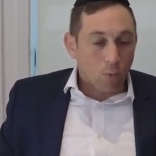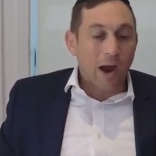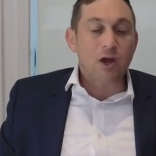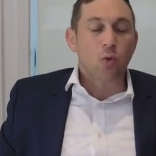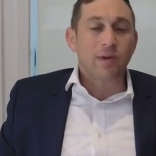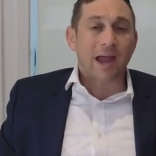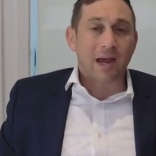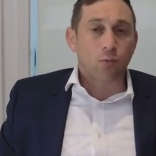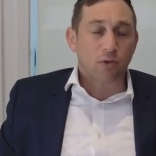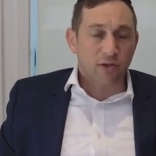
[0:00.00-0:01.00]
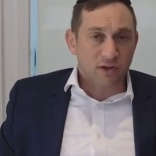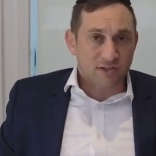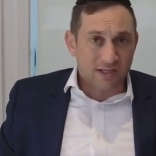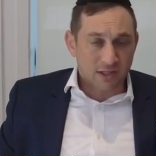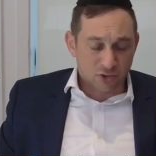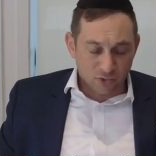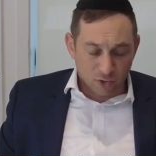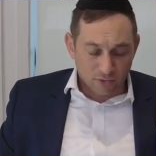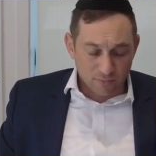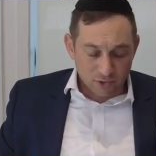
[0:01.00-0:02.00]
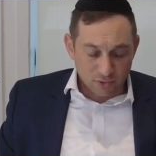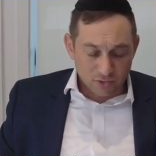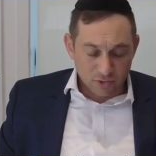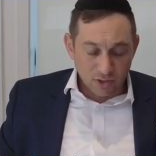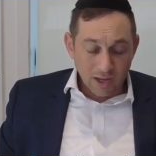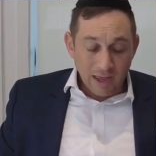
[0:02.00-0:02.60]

Why don't we add more than a six on, on the meters?